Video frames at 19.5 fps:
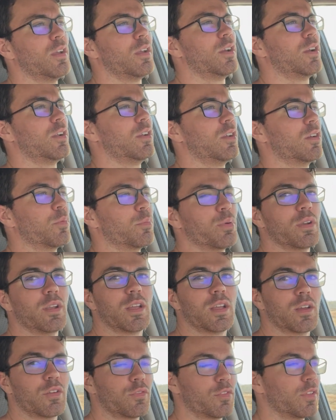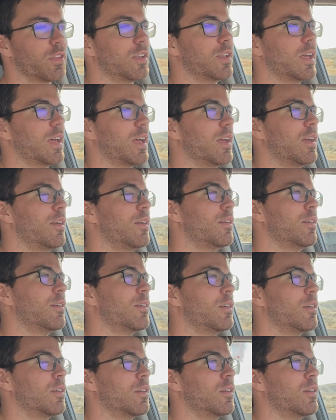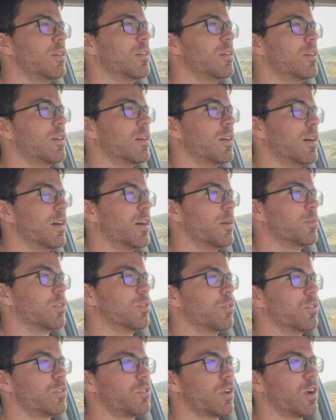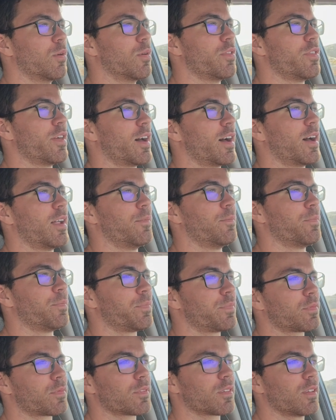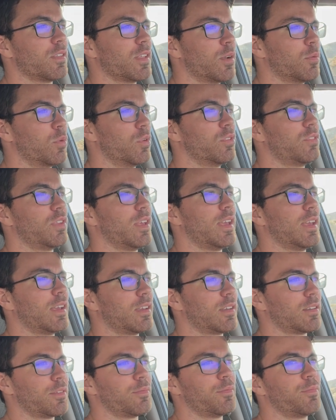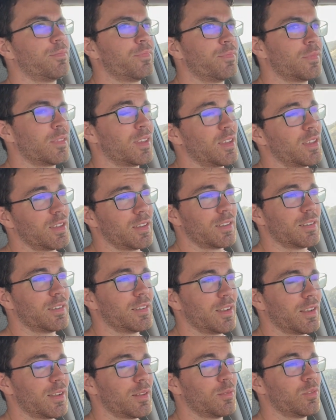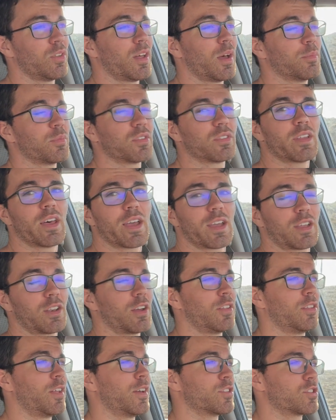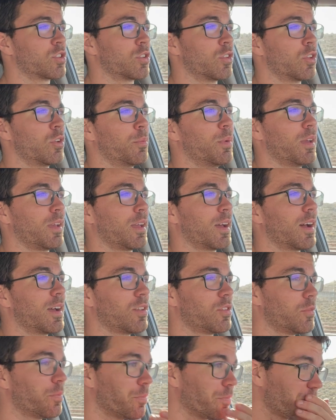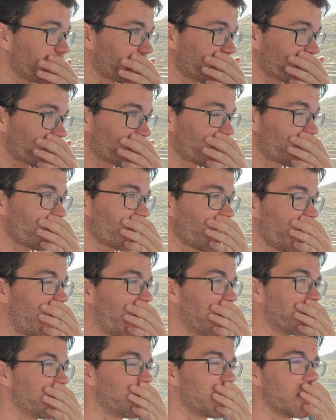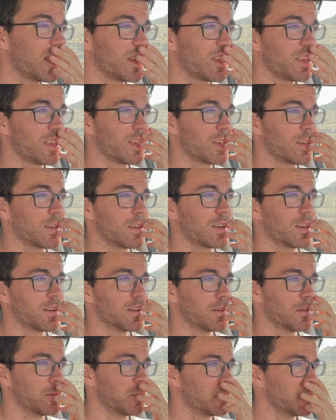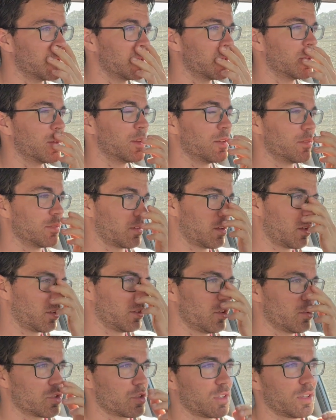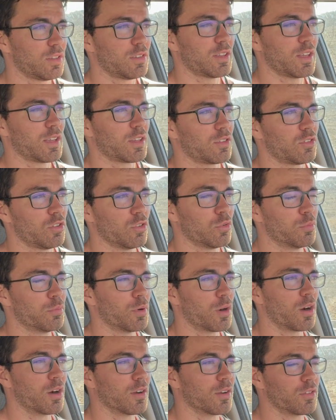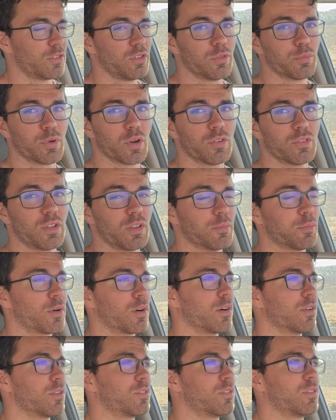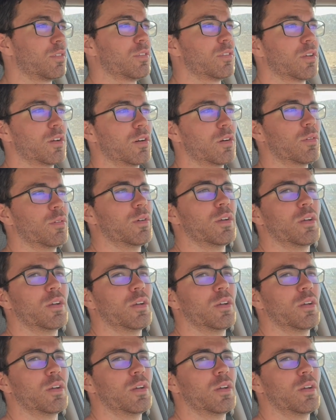you're doing pretty good for the day. Um, so we'll start with that. Then we'll take. I'm slacking on lunch a little bit, guys. I'm taking. Uh, I'll usually take two bar, two protein bars. So